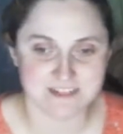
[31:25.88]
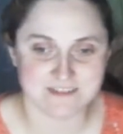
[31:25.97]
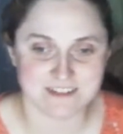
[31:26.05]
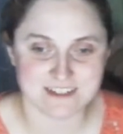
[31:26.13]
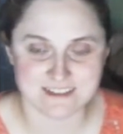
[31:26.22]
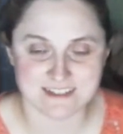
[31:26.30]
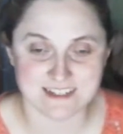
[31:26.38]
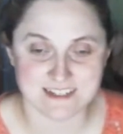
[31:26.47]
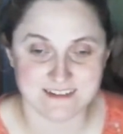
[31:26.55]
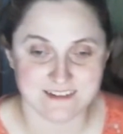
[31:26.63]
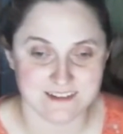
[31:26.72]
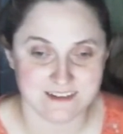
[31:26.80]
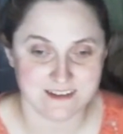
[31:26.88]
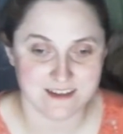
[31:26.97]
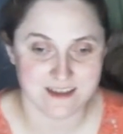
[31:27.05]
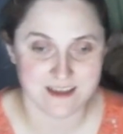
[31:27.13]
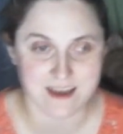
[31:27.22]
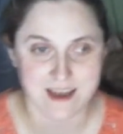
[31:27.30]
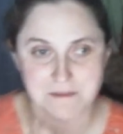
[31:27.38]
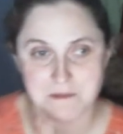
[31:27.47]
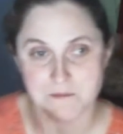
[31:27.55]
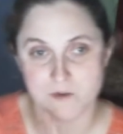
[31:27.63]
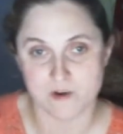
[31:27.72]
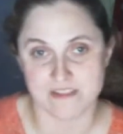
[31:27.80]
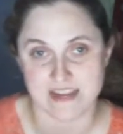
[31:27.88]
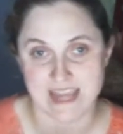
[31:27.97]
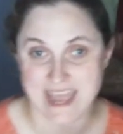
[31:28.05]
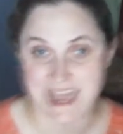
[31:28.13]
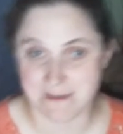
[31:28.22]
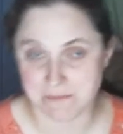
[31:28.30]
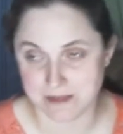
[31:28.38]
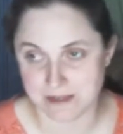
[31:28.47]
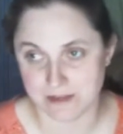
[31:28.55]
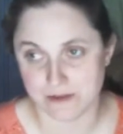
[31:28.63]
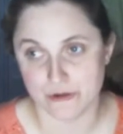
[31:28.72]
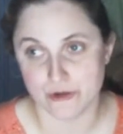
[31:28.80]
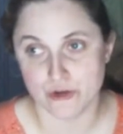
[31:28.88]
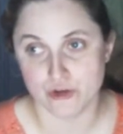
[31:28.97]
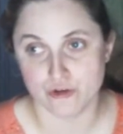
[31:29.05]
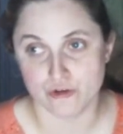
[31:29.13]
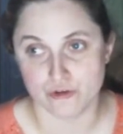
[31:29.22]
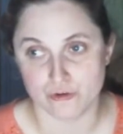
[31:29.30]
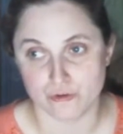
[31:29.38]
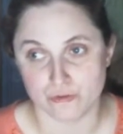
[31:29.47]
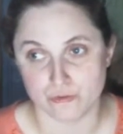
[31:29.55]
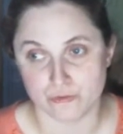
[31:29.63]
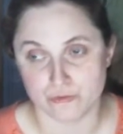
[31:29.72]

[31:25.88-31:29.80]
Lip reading: you want to see, I'd be more than happy to